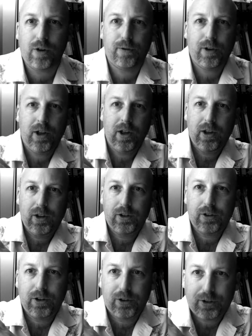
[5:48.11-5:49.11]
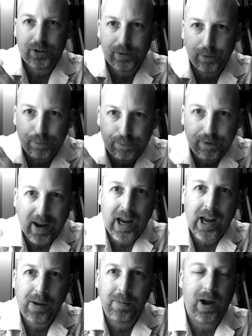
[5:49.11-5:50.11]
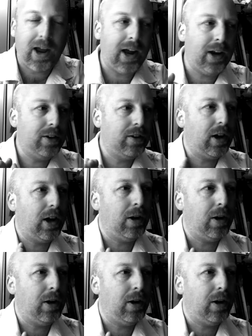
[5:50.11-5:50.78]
of fame and